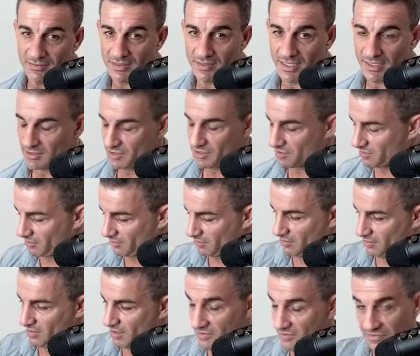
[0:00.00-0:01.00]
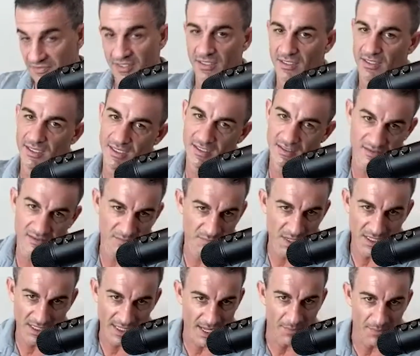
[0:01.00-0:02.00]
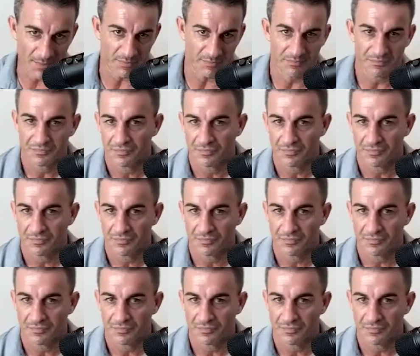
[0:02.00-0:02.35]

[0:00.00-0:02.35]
like just gifted into my lap.